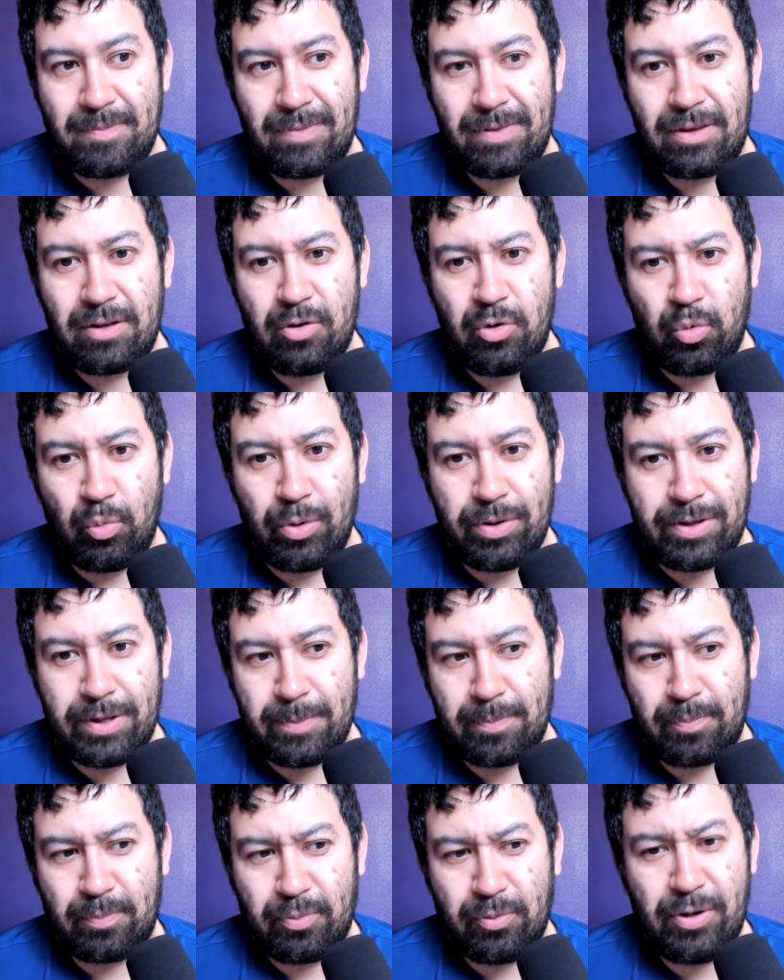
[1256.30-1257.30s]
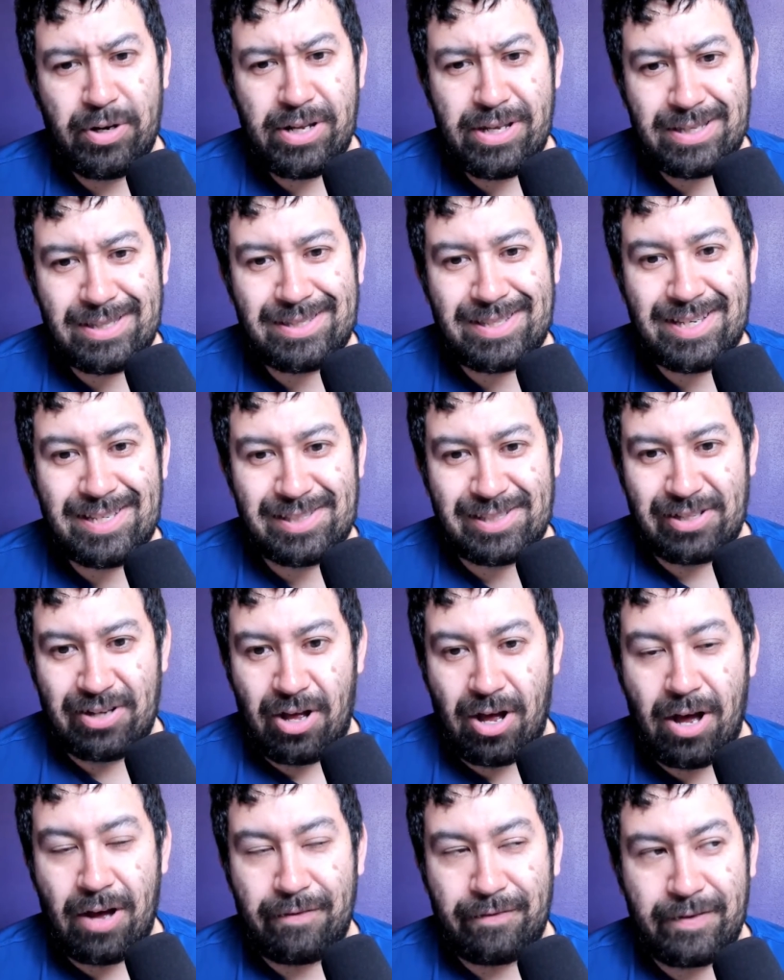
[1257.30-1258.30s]
with a pretty decent
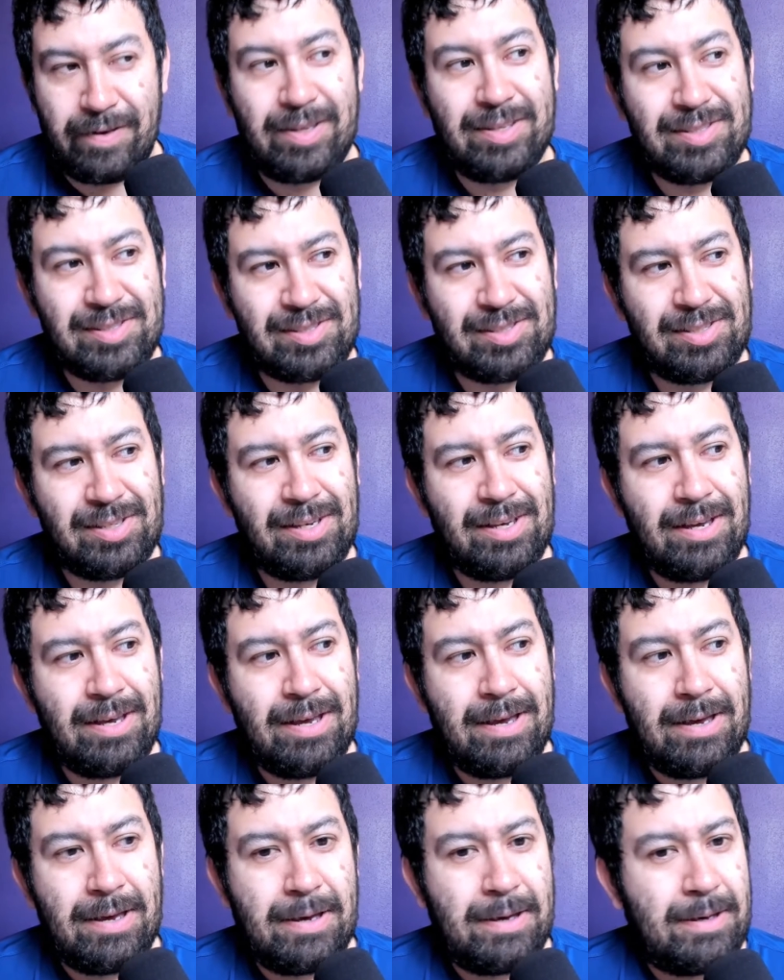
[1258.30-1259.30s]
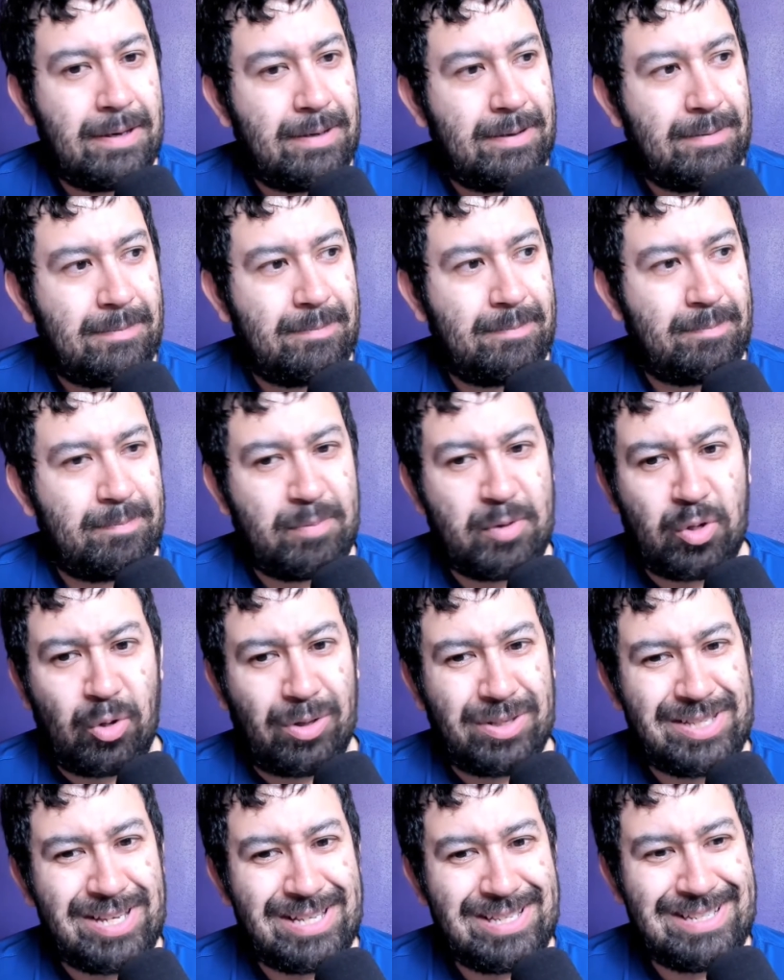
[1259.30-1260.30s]
offense.
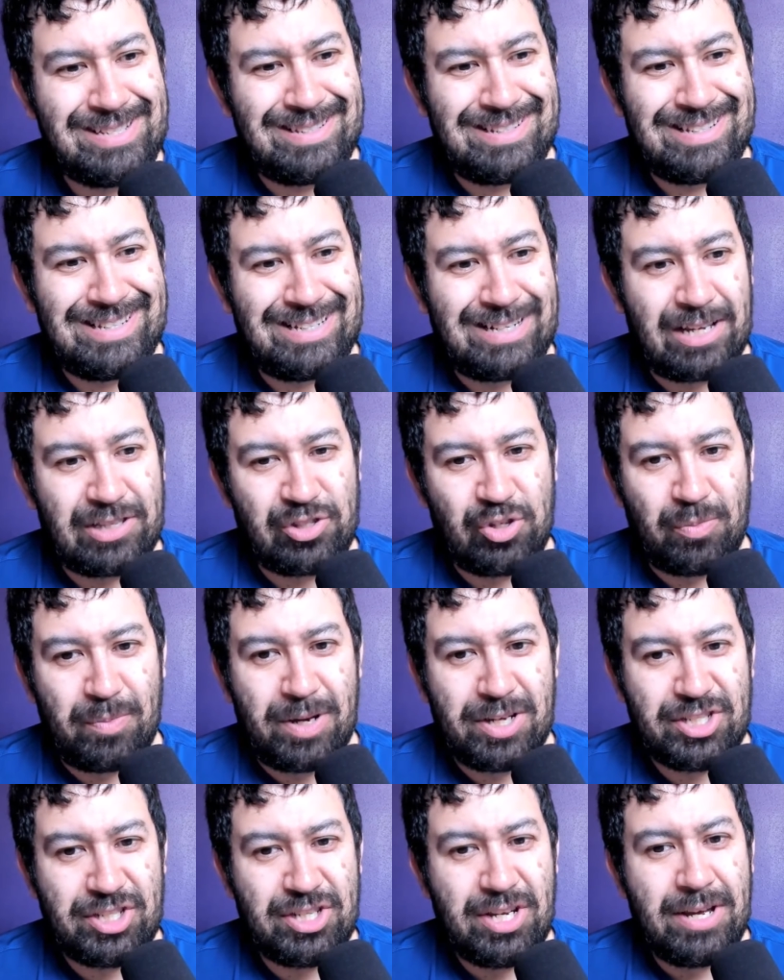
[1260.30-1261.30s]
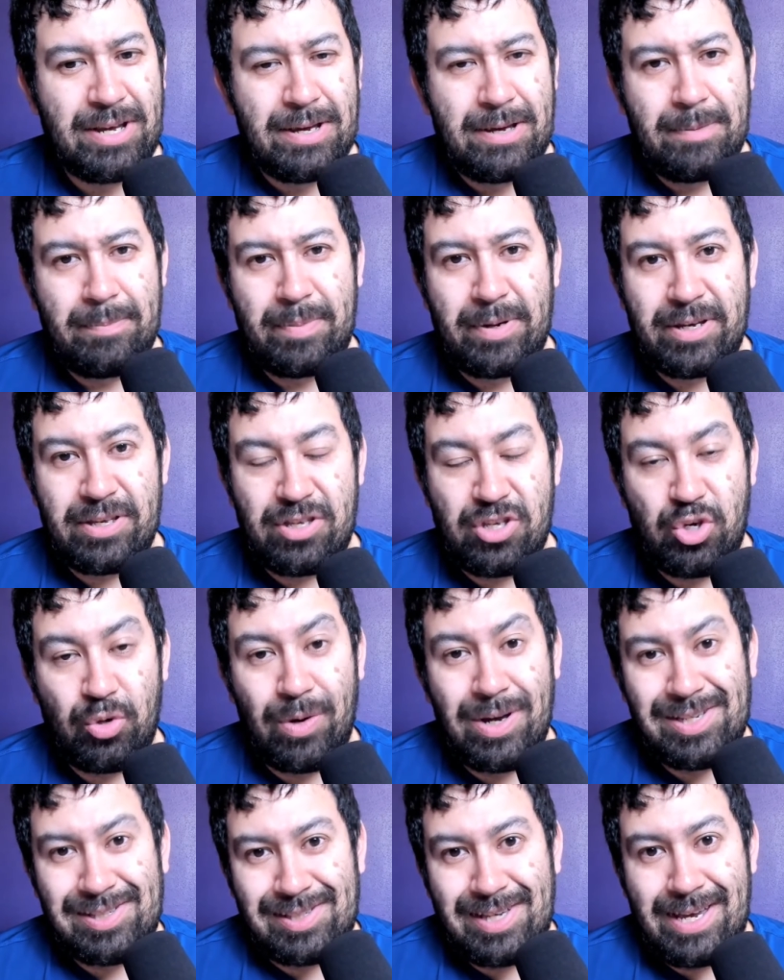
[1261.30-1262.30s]
Goaltending, not so much. But
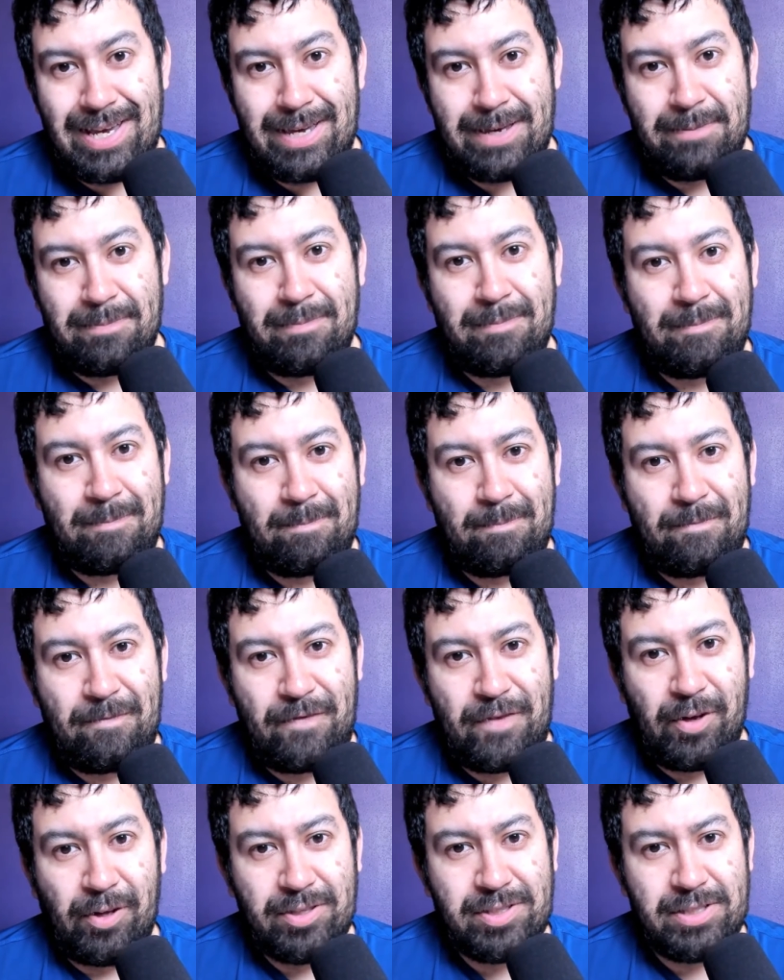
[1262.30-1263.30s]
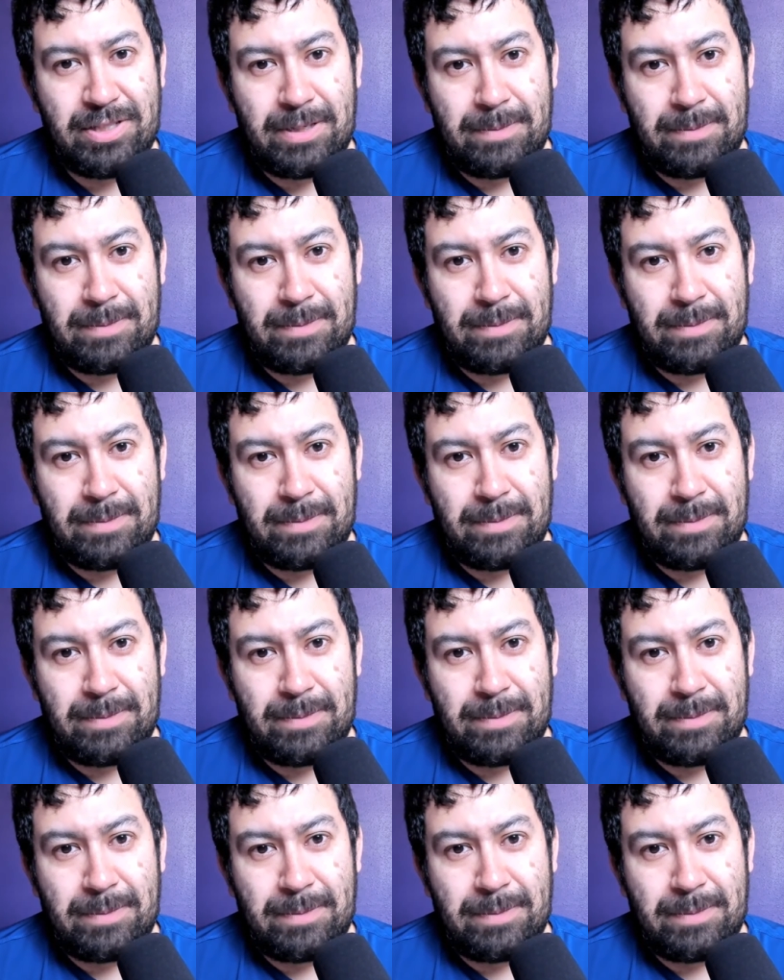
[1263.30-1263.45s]
USA fielded a